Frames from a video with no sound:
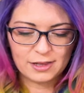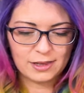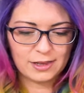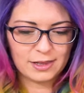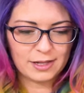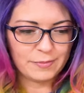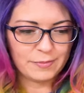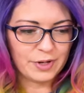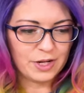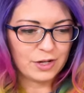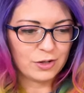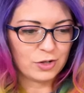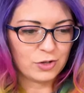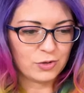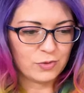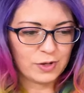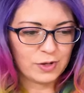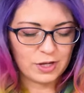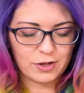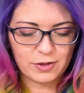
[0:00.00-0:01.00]
let me know
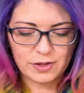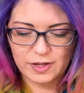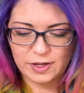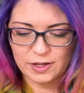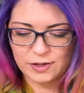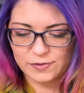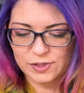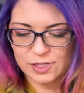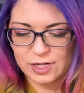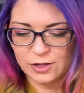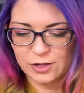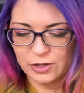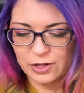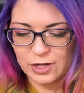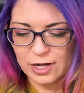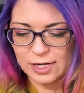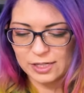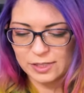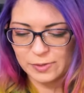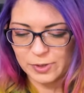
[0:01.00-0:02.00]
what you think of Sailor
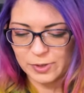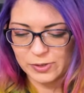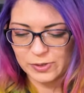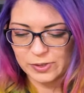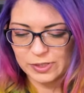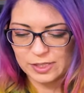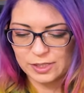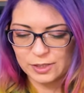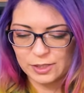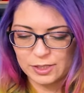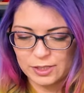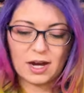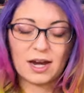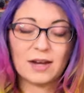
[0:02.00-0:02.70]
Cosmos.